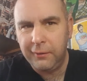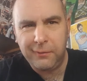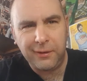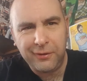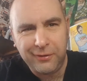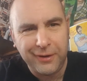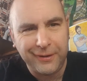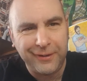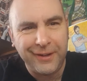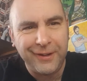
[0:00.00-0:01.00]
Well,
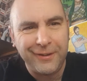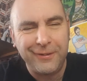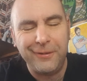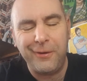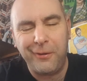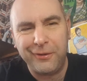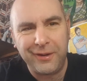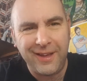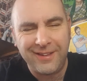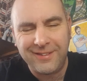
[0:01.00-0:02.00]
certainly not
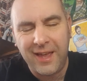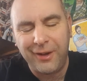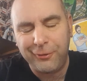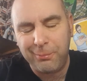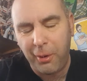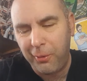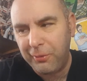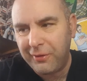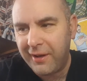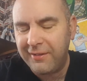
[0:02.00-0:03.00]
as
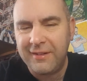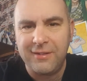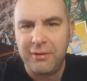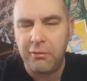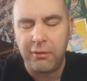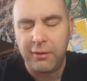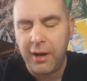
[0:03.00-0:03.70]
exposed as the singer on